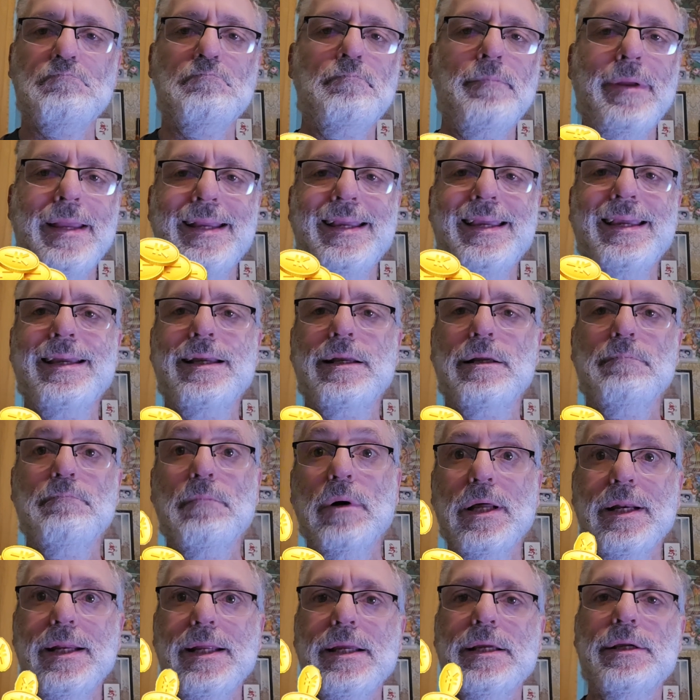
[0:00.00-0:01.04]
making
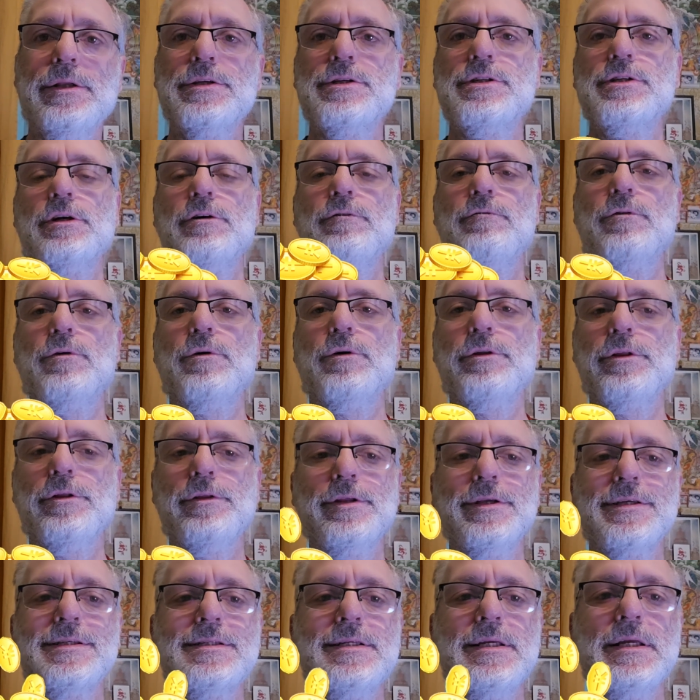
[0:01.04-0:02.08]
money and so forth, or
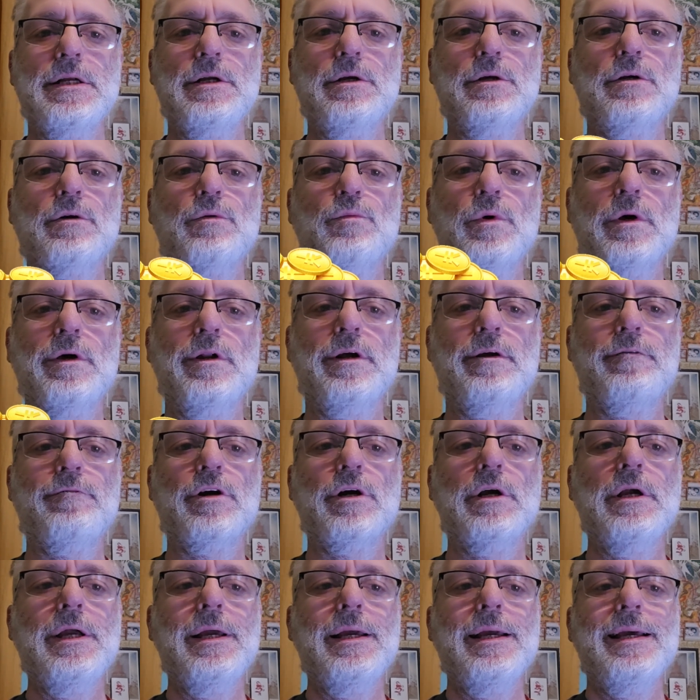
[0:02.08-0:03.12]
the secret or
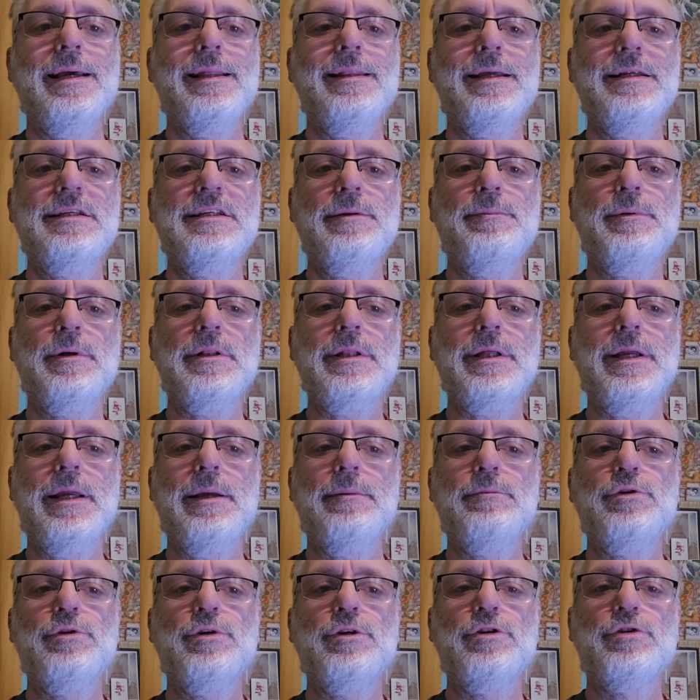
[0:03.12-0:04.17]
whatever, they typically
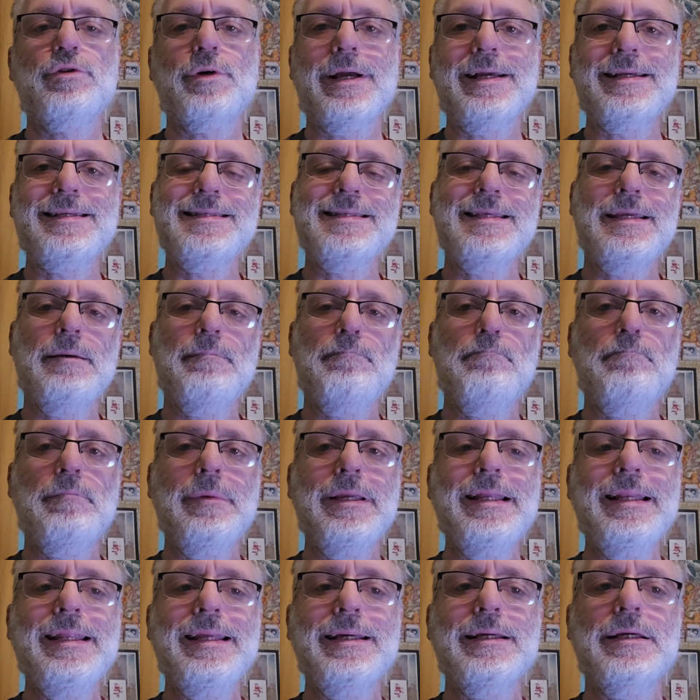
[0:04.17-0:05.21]
aim to address the
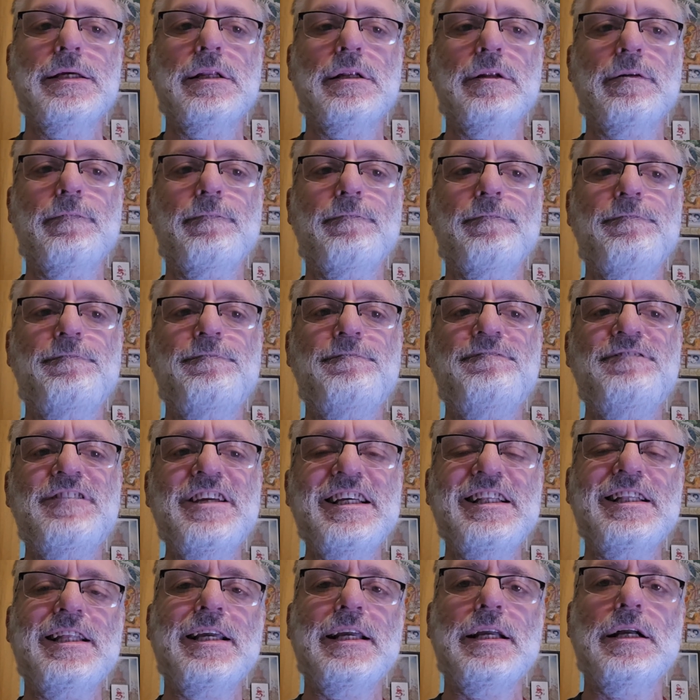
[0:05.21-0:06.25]
immediate
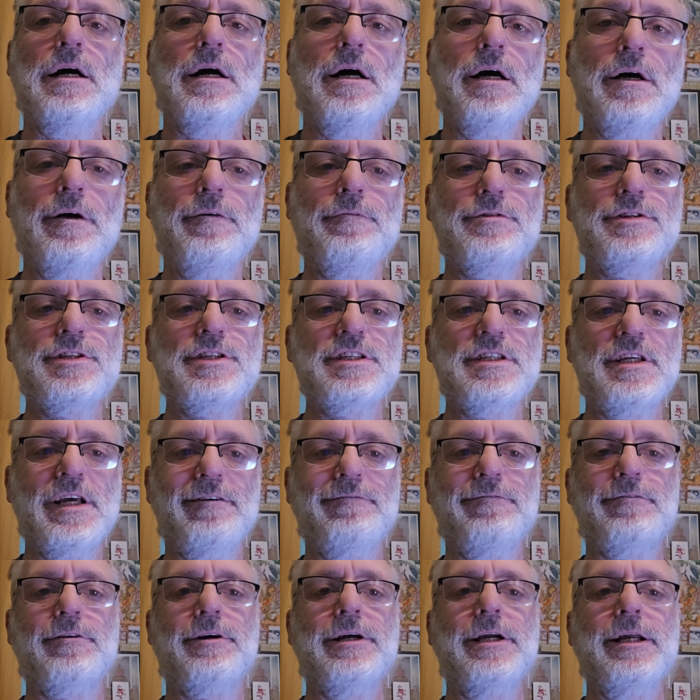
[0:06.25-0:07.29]
feeling of
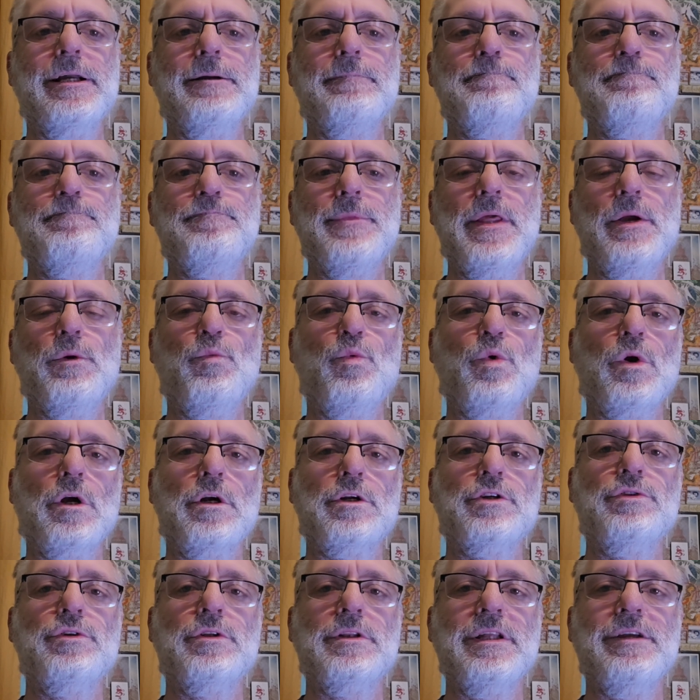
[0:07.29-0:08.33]
suffering. They
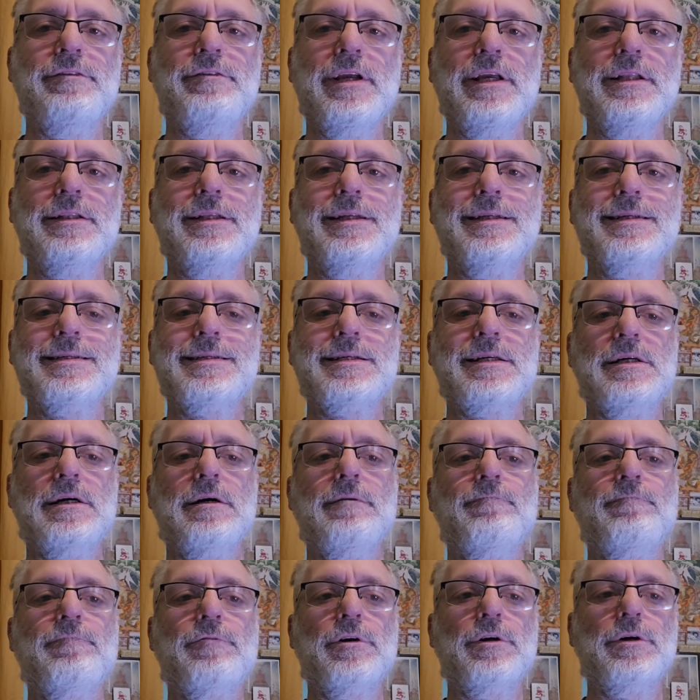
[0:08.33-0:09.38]
work to alleviate the
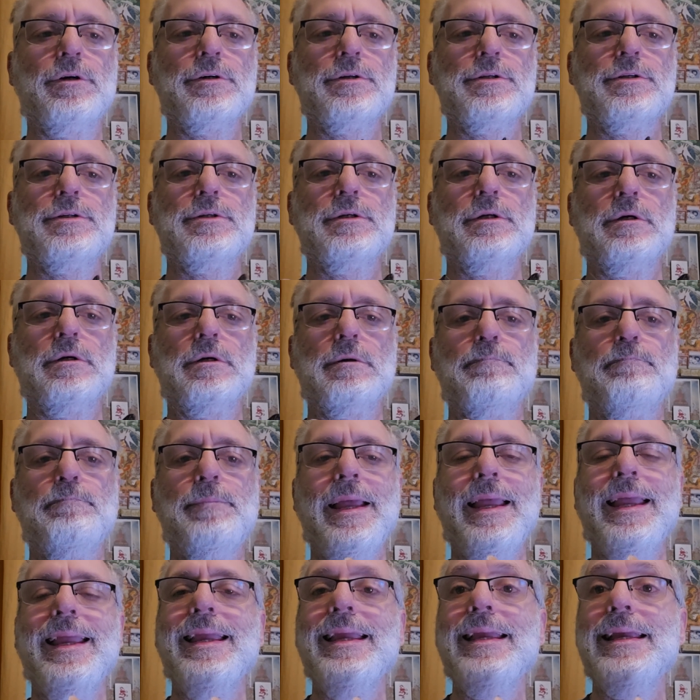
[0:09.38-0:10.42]
discomfort or
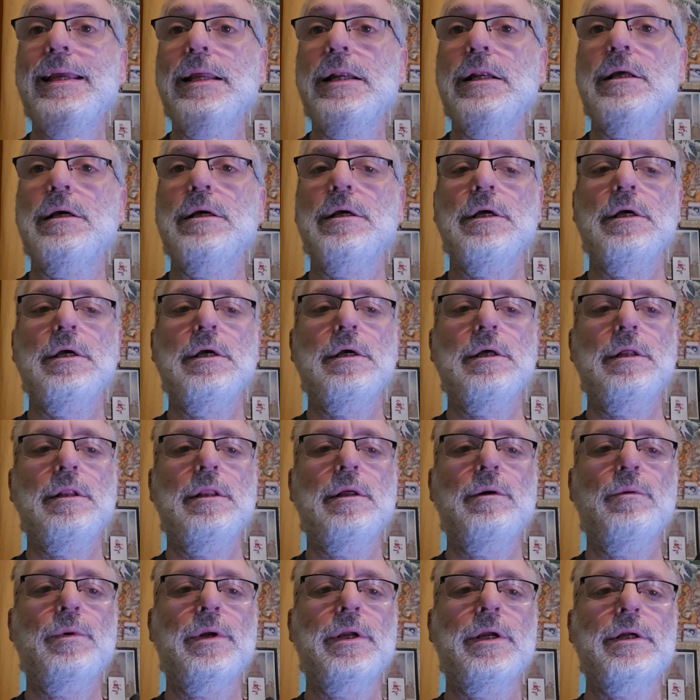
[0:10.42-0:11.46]
pain
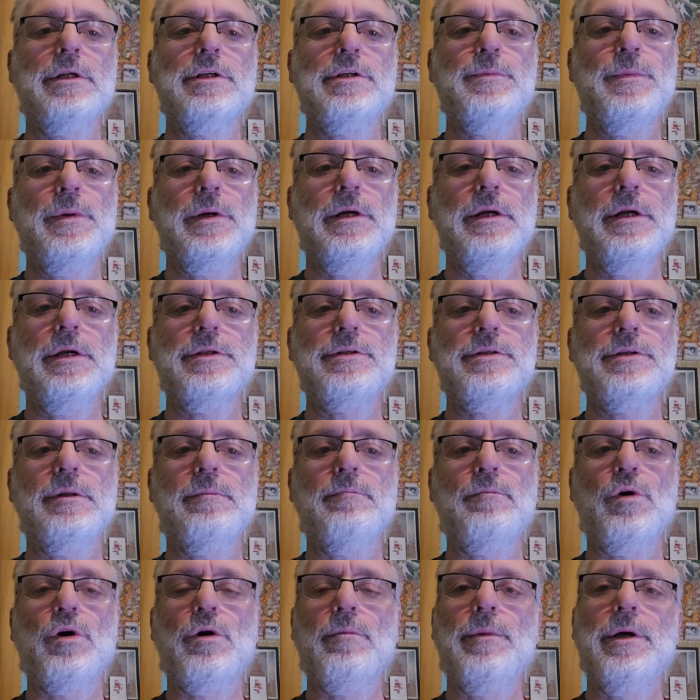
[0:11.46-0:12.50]
that we experience in the
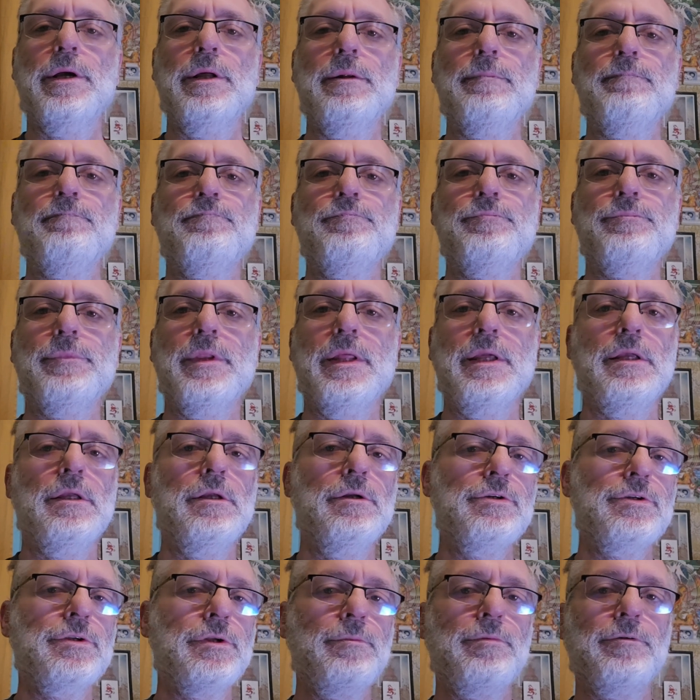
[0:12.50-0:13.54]
moment. They
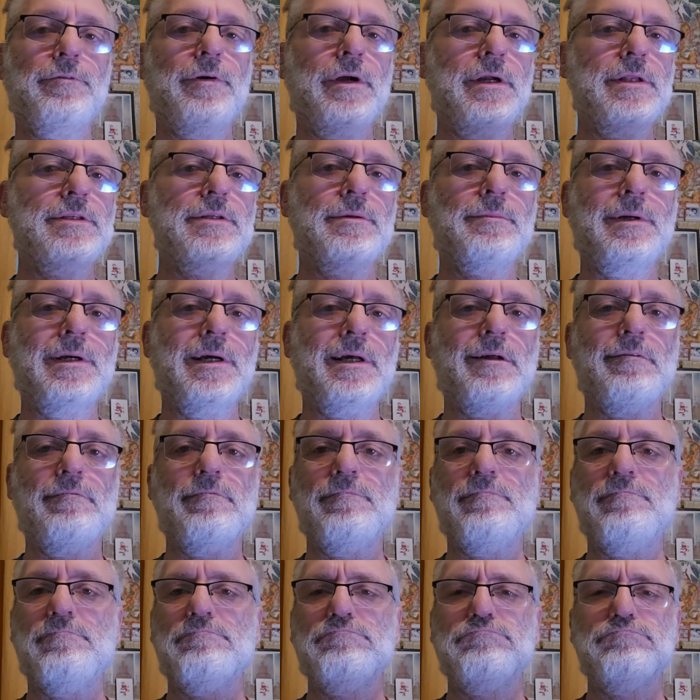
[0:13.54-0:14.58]
usually provide some kind
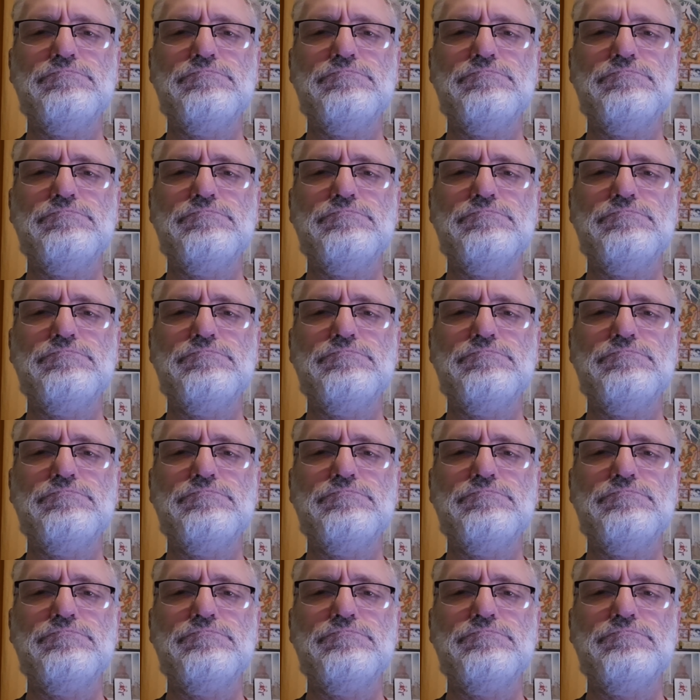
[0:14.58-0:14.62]
of